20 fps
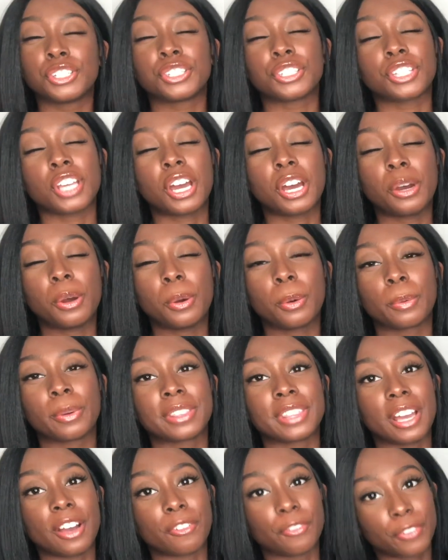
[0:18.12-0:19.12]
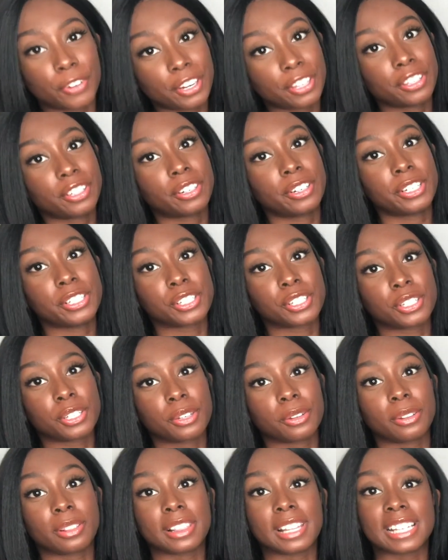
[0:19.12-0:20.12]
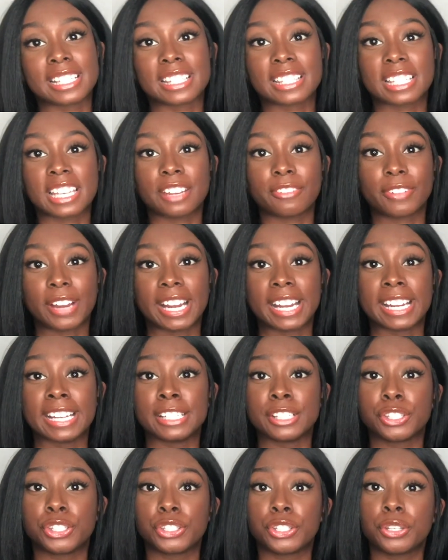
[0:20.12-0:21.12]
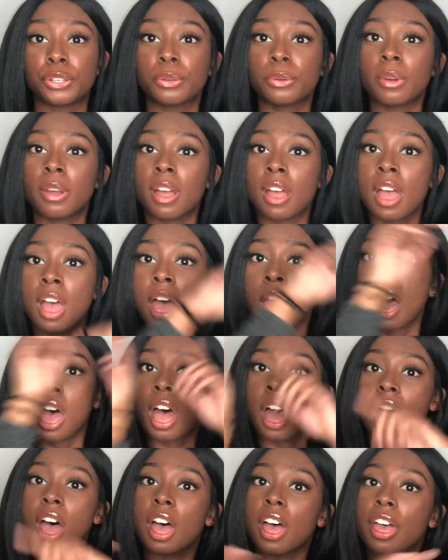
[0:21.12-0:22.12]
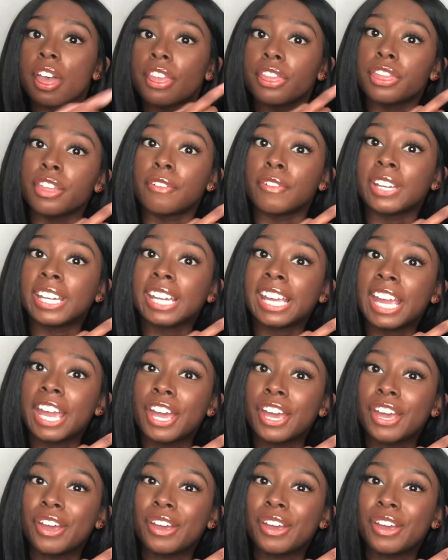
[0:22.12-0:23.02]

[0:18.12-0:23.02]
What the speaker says: So without further ado, let's get right into the video.